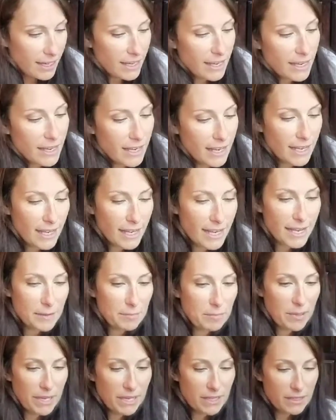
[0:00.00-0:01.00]
I
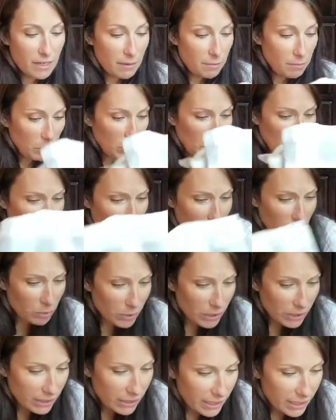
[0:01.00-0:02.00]
picked up, ooh,
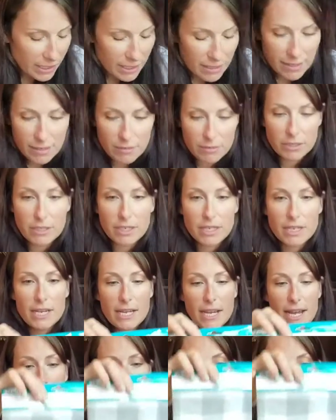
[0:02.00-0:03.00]
that didn't sound good.
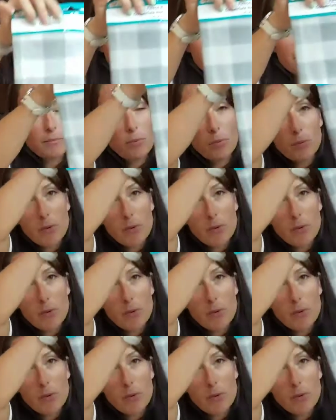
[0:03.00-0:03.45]
I picked up,